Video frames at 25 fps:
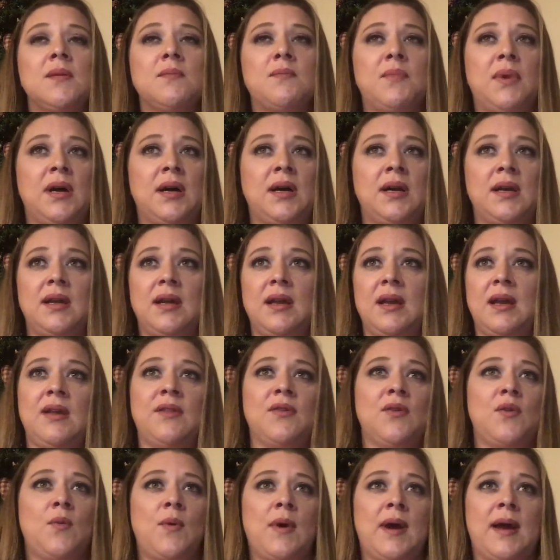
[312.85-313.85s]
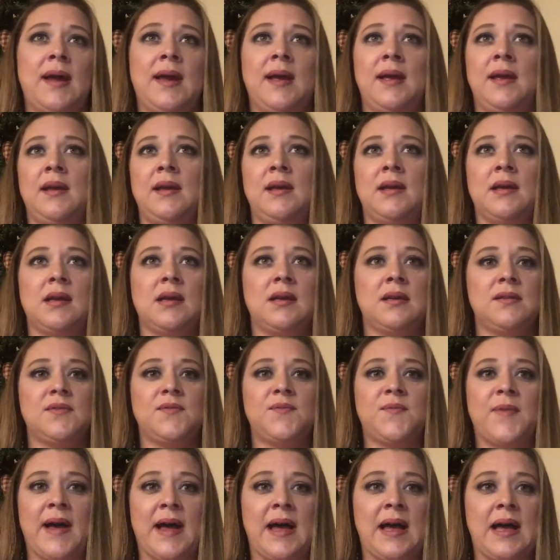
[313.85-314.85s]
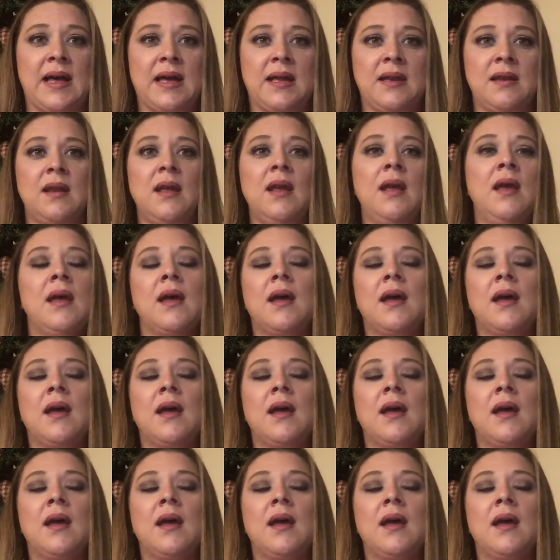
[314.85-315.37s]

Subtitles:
but either way is fine.